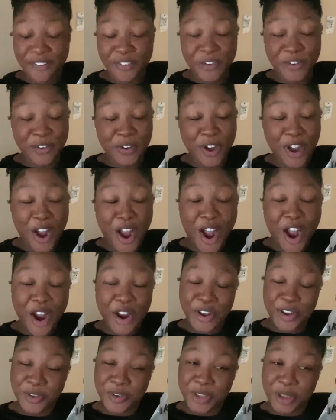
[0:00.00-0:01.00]
If you are
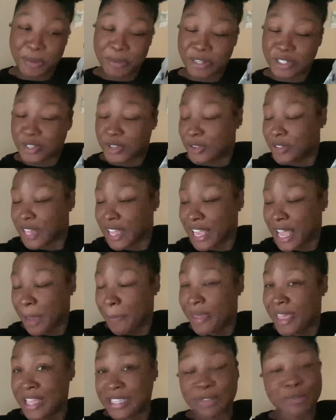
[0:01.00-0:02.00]
new here, make sure you like,
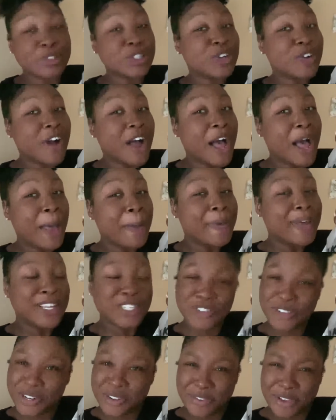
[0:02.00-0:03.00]
comment, and subscribe and
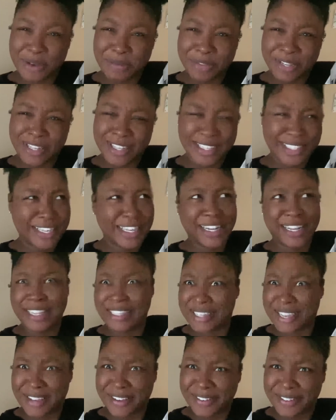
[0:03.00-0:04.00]
join the family. Let's get it.
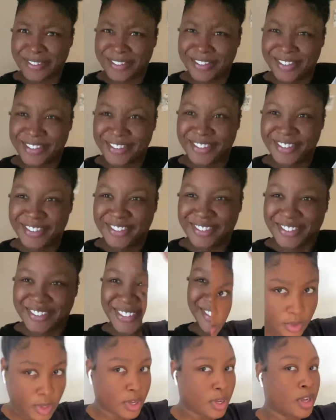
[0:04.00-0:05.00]
Let's go.
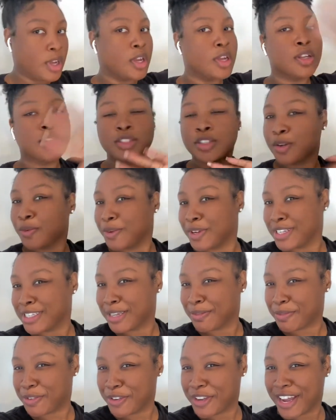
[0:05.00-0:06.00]
Let's go. So what is
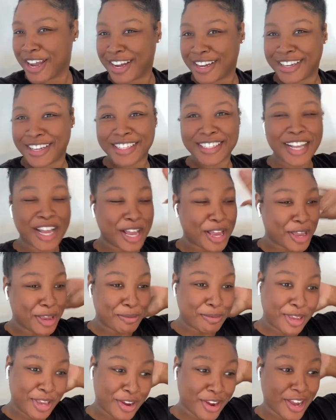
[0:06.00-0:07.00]
up, you guys? I am
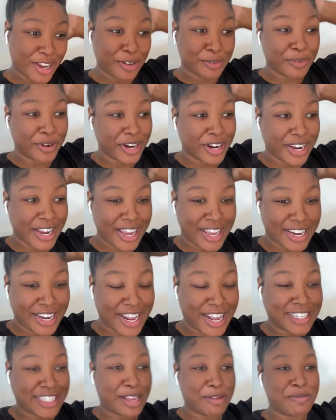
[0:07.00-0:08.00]
here at work, and
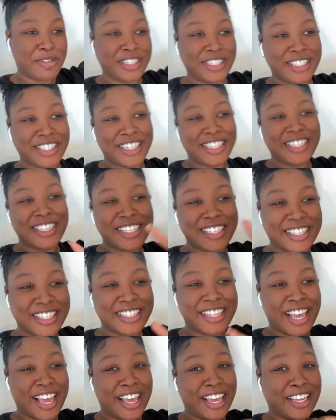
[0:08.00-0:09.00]
as I mentioned, this is
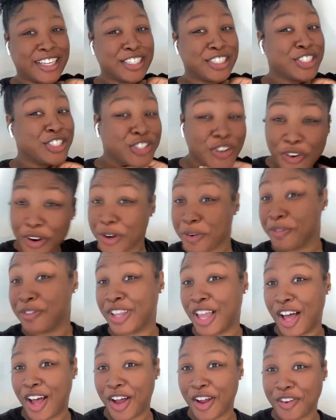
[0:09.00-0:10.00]
a short
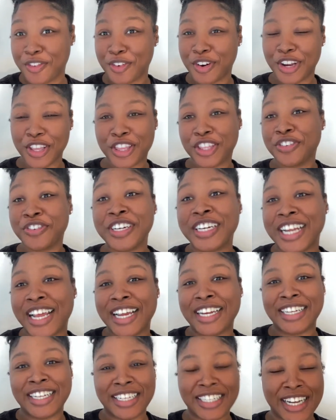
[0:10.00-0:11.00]
vlog for a
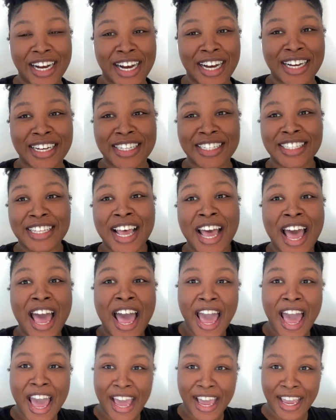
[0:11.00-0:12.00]
3-day detox,
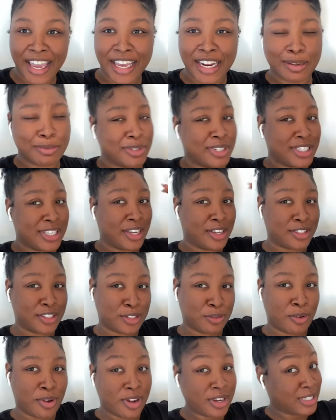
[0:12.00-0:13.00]
and I'm going to stay on this
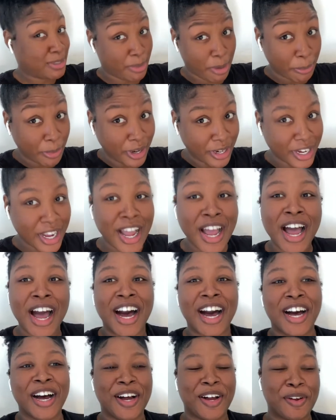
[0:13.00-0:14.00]
wall because I'm at work.
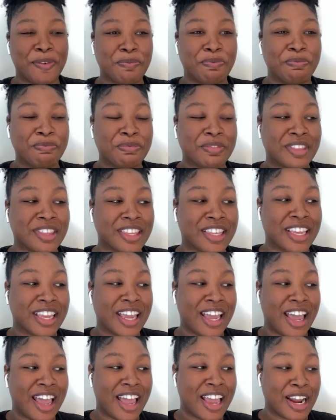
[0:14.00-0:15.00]

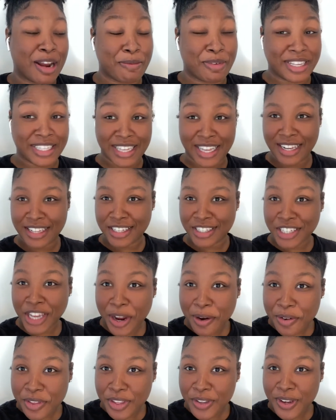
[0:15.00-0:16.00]
And I'm excited to
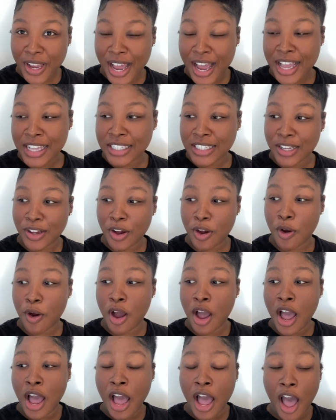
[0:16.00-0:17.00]
share with you guys. So
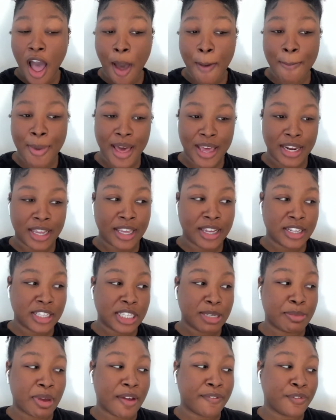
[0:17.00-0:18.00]
I'm about to get
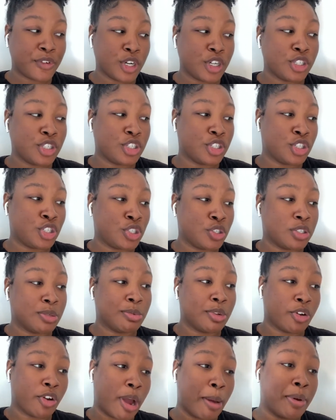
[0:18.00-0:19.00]
into my first juice. I'm
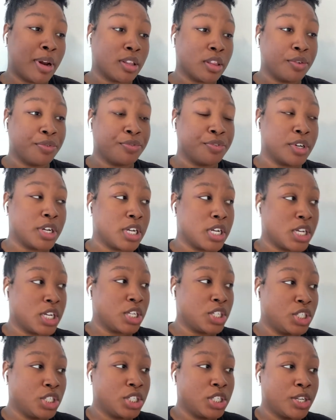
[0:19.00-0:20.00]
going to grab it out the
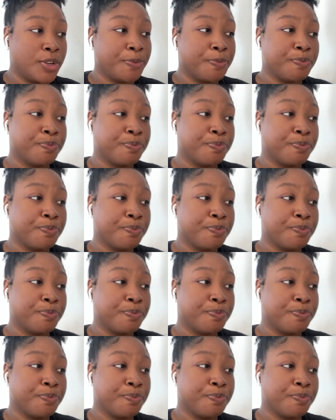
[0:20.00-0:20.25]
fridge.